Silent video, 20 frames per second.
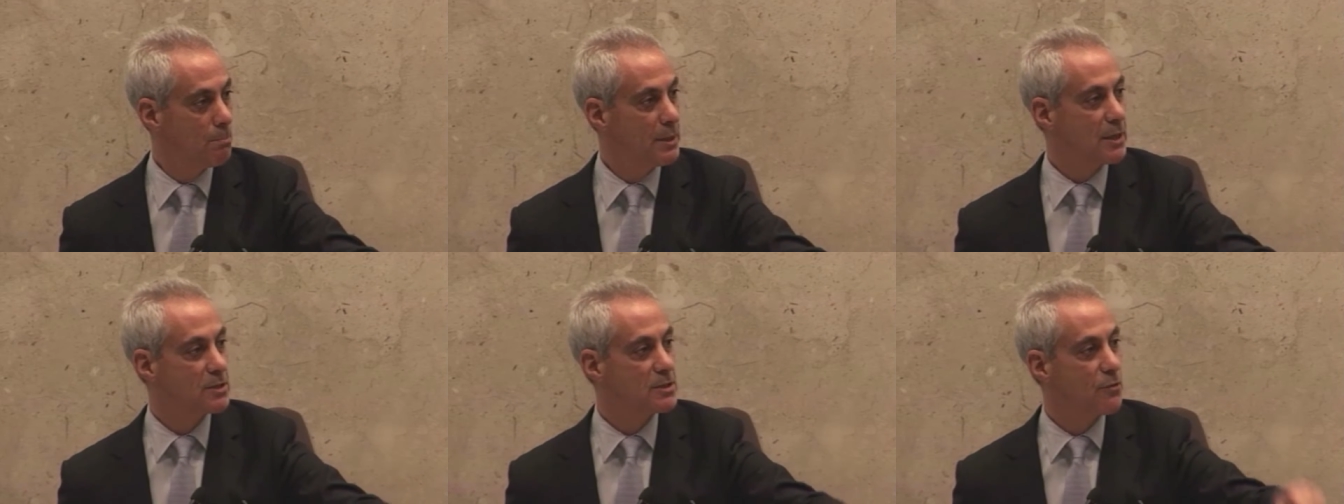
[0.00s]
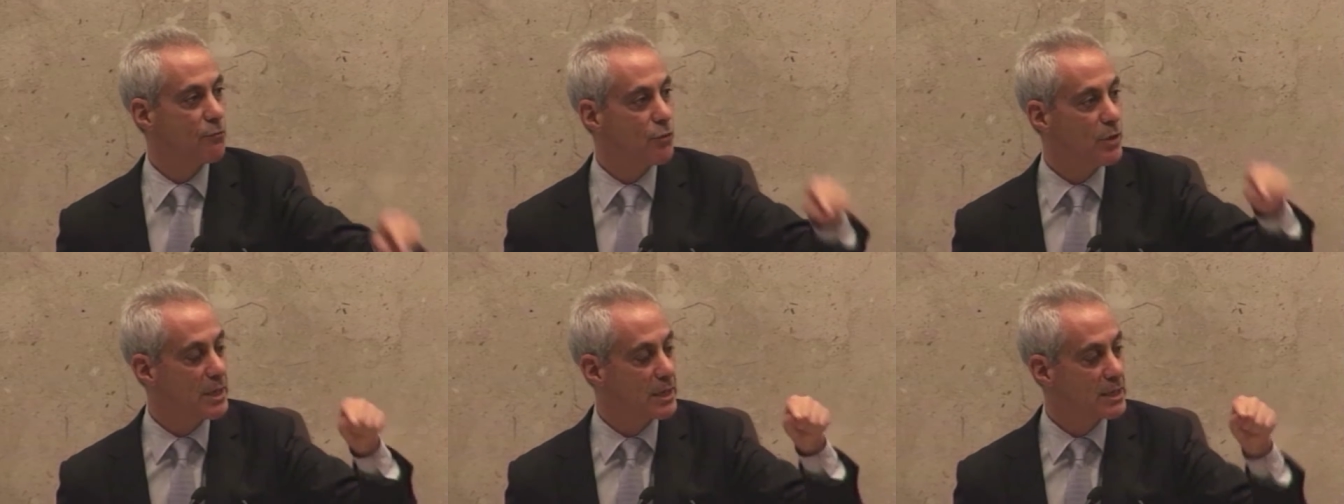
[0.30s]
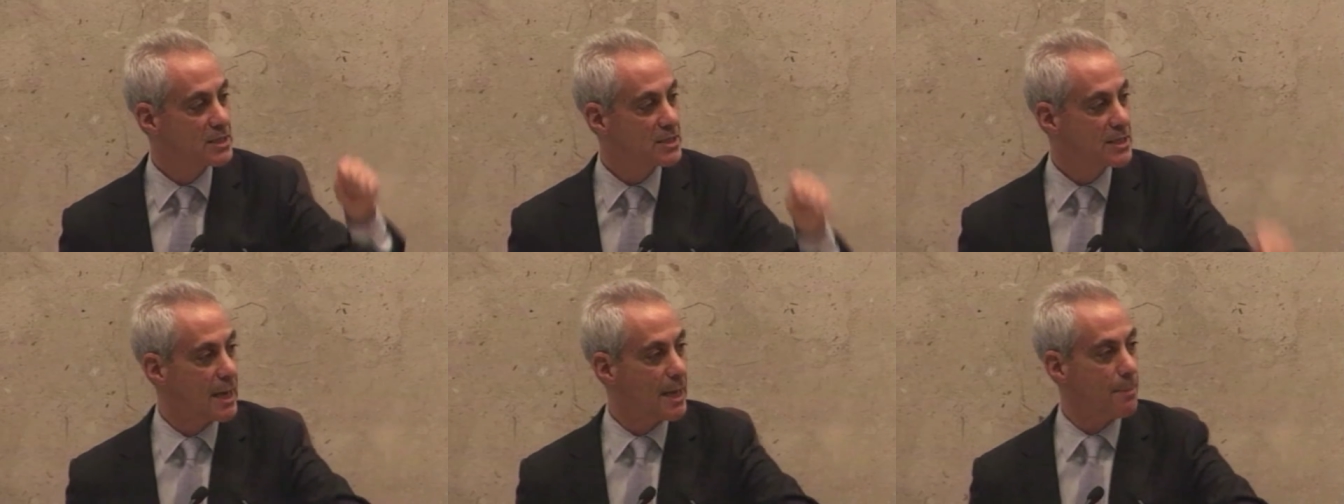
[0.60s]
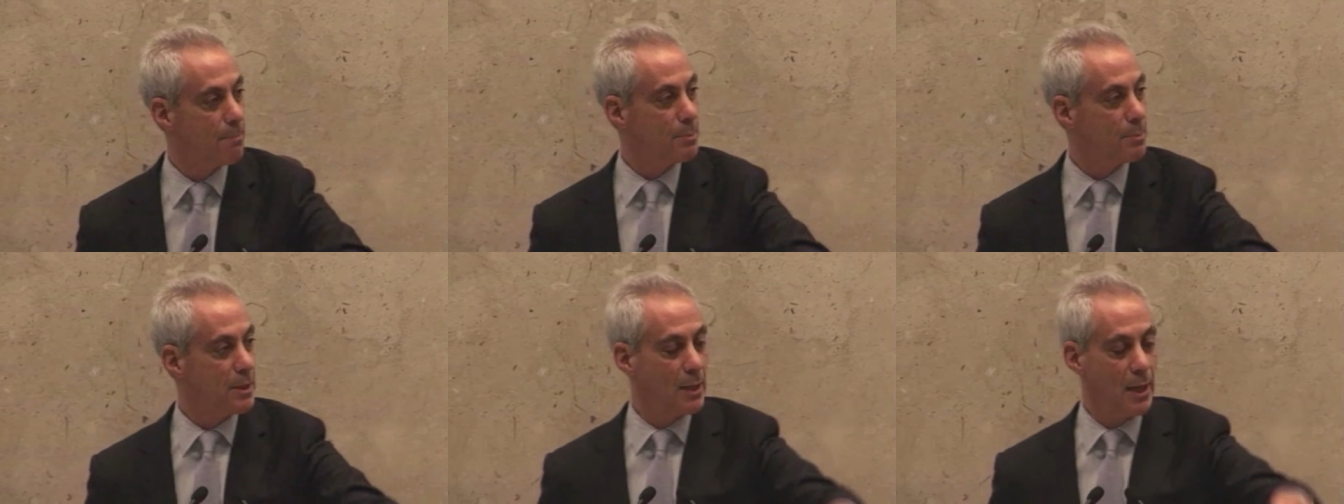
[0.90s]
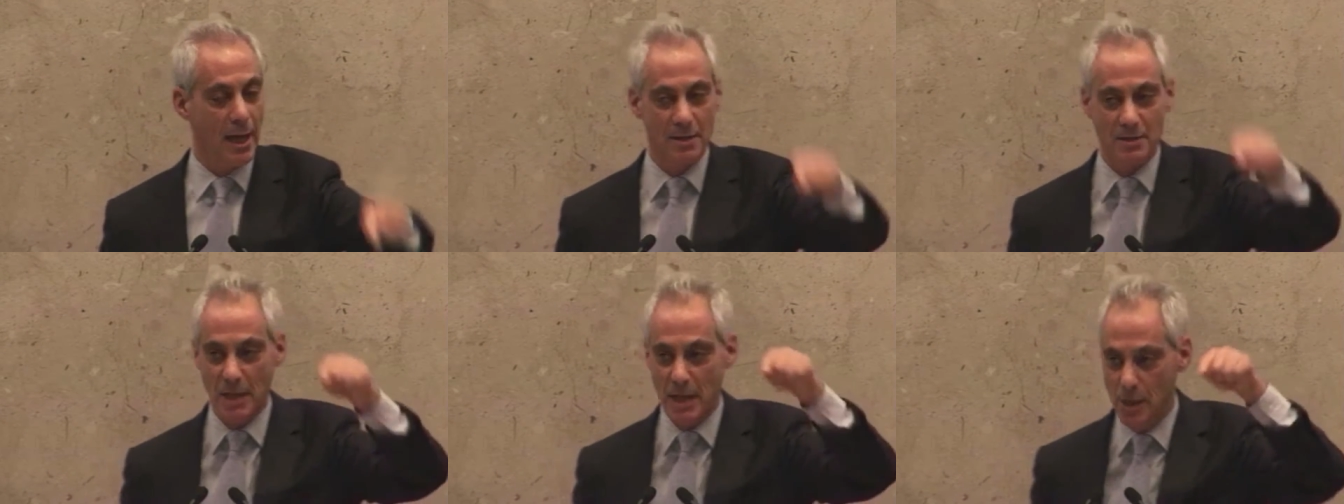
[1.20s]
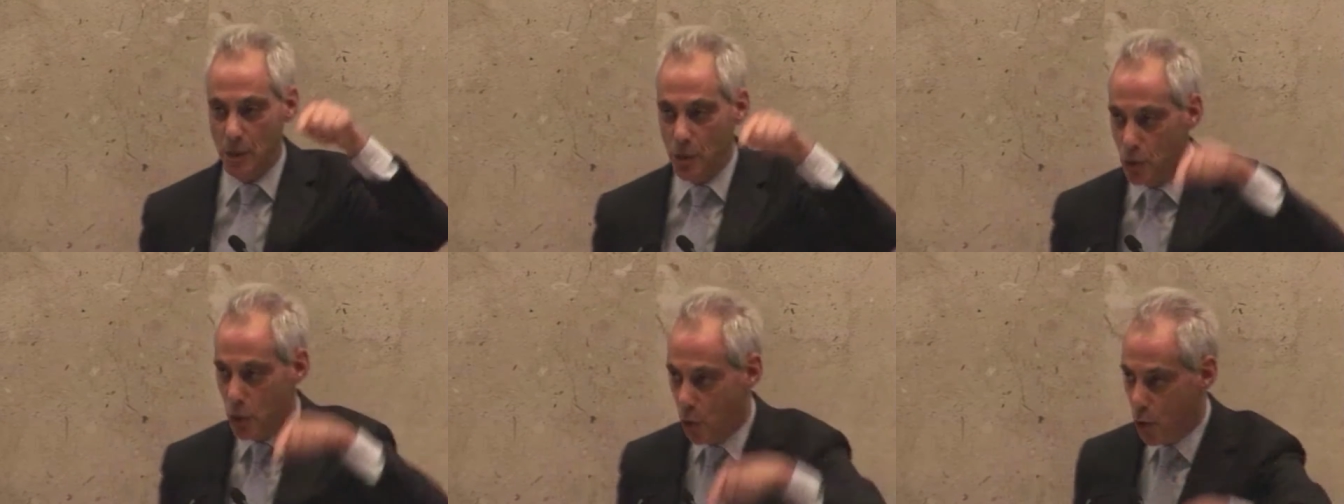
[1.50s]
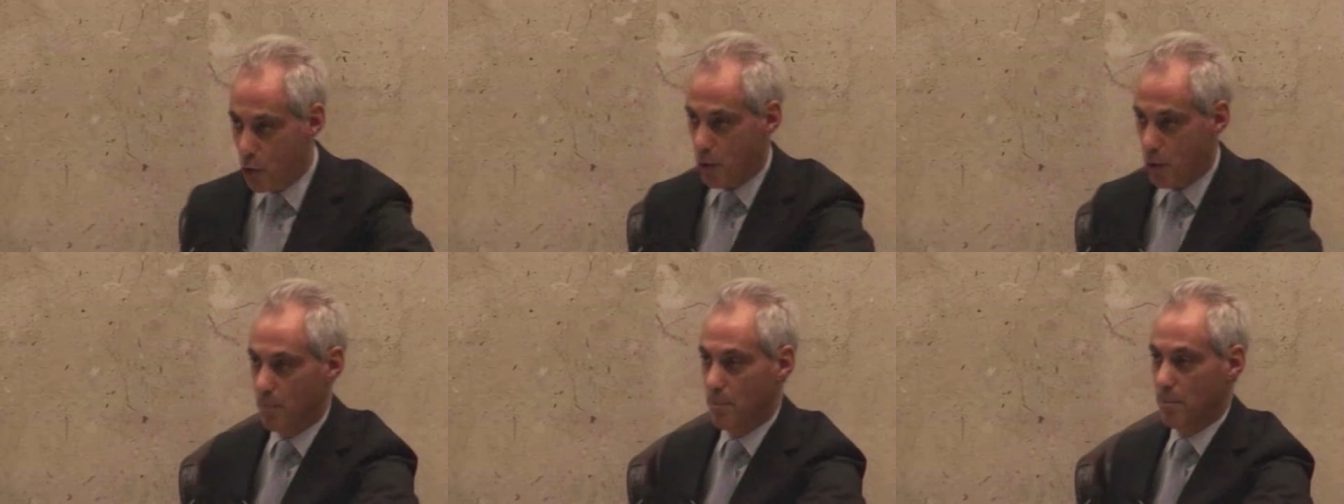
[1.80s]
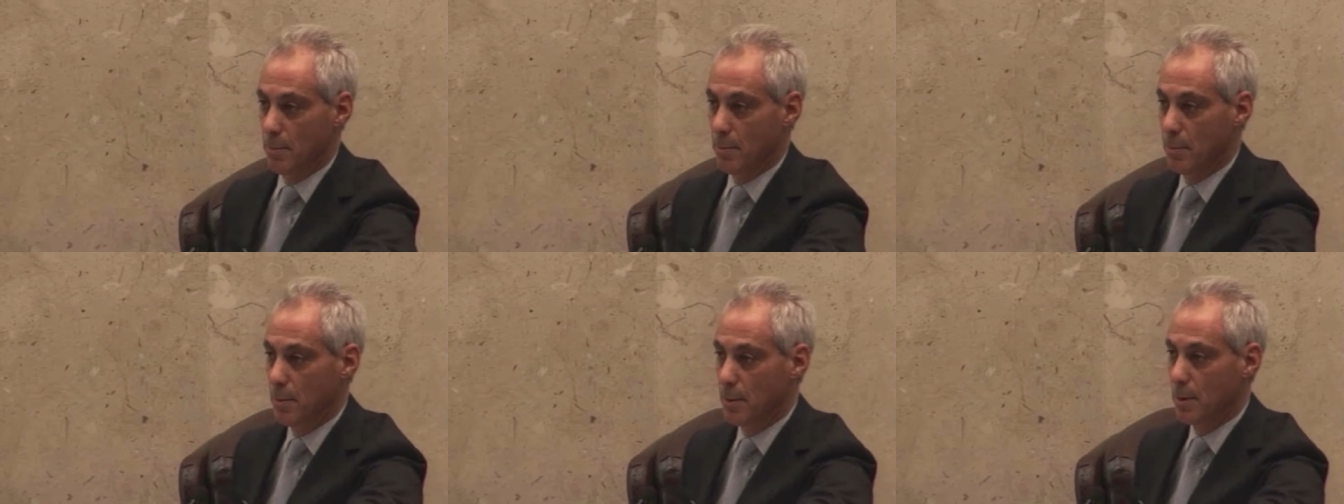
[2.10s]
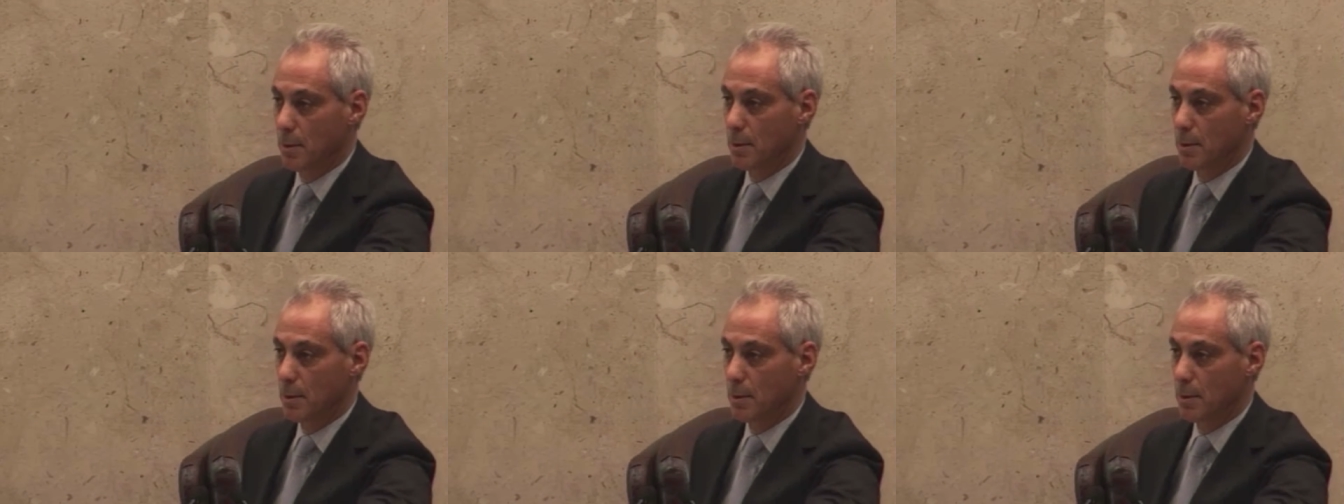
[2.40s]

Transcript: Because if we accept as a norm